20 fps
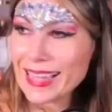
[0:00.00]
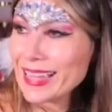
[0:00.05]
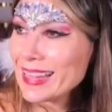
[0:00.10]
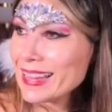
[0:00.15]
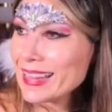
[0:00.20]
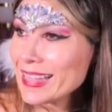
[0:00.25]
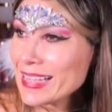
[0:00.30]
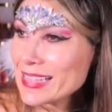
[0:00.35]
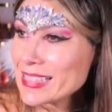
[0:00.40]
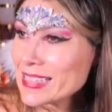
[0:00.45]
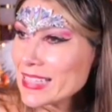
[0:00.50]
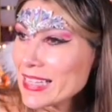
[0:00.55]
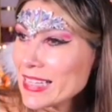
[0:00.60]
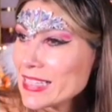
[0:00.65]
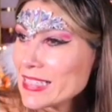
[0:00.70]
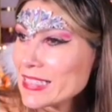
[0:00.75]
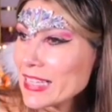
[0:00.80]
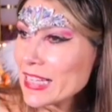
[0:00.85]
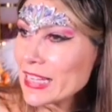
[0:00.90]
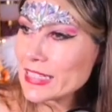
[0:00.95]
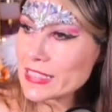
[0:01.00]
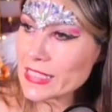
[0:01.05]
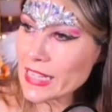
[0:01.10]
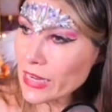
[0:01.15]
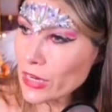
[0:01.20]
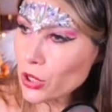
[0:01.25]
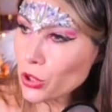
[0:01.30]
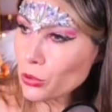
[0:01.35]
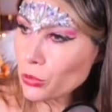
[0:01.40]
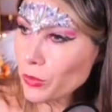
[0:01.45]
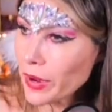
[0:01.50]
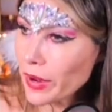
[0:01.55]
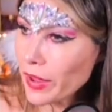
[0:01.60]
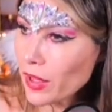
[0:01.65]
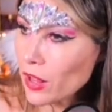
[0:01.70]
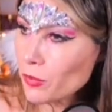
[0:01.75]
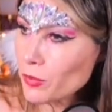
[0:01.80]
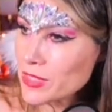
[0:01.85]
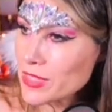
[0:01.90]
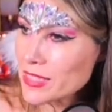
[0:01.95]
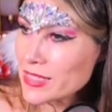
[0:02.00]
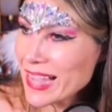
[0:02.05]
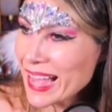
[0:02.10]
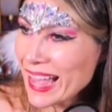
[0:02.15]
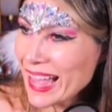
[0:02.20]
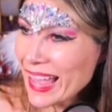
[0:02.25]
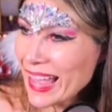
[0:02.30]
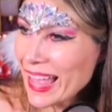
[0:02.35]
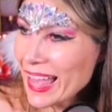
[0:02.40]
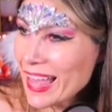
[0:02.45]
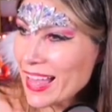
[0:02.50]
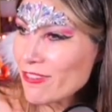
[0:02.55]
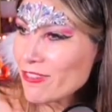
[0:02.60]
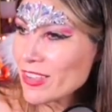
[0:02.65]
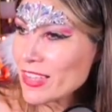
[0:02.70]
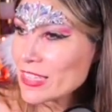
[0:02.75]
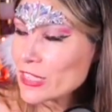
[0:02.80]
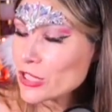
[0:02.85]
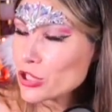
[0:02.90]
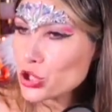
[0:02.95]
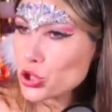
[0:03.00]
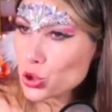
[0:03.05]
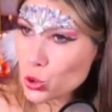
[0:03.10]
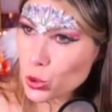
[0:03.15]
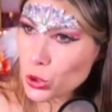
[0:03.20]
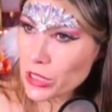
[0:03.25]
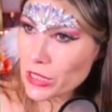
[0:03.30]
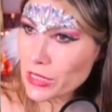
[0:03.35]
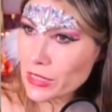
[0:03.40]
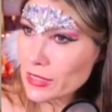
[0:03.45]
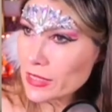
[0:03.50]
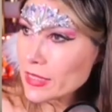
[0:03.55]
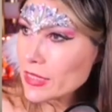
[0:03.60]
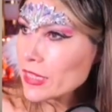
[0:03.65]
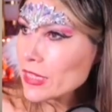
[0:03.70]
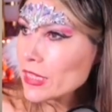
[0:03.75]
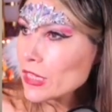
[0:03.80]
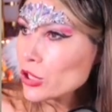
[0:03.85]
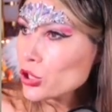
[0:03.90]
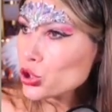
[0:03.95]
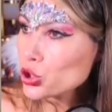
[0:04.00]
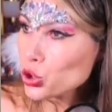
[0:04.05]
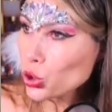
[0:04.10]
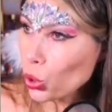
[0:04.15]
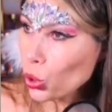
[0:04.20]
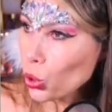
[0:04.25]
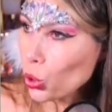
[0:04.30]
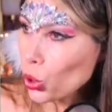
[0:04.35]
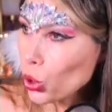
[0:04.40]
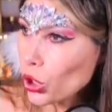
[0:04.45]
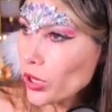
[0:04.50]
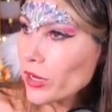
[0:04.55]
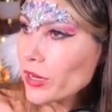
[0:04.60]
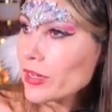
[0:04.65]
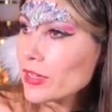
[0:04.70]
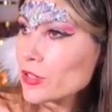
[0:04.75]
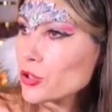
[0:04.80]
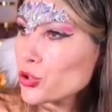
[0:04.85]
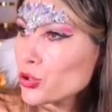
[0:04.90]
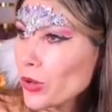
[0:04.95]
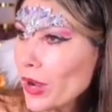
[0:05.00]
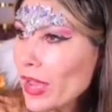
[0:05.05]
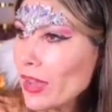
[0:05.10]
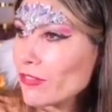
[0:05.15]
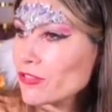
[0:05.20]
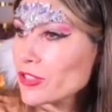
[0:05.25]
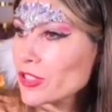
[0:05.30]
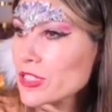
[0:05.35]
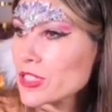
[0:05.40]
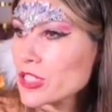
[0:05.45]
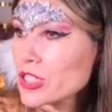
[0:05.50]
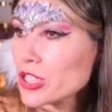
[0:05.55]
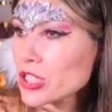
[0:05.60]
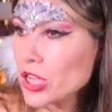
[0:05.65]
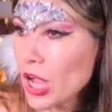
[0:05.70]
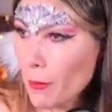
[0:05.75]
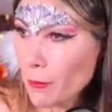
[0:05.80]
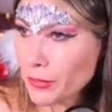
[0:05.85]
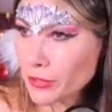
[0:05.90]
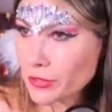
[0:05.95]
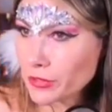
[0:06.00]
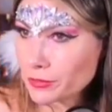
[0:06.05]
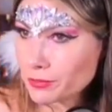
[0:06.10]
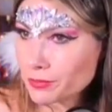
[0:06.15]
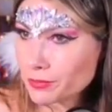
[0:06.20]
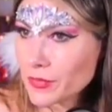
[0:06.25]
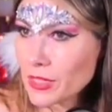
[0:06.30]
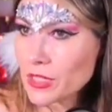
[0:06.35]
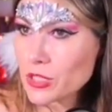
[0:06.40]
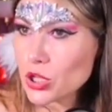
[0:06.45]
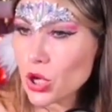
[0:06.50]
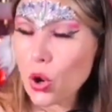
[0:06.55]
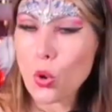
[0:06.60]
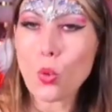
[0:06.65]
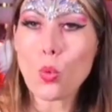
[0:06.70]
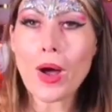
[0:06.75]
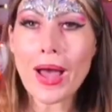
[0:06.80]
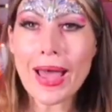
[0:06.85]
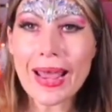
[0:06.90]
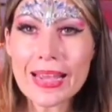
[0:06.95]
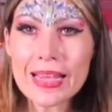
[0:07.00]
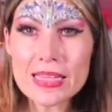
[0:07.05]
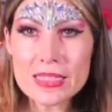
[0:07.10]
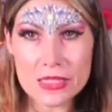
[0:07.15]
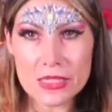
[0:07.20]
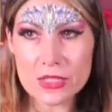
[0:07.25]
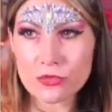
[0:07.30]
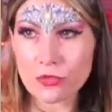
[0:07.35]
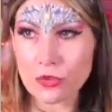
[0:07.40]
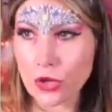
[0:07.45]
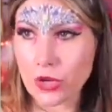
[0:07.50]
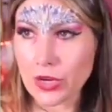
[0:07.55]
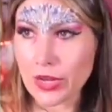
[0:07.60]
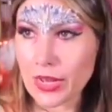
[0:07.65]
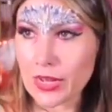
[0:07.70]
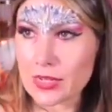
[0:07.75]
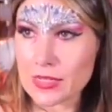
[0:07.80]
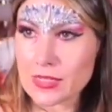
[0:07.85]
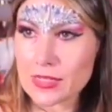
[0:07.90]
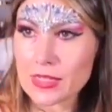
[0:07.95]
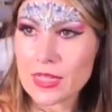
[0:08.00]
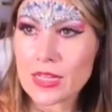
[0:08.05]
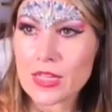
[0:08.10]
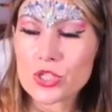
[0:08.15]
This is the DecoRealm. This is a heavy duty door draft stopper. So what is this for guys?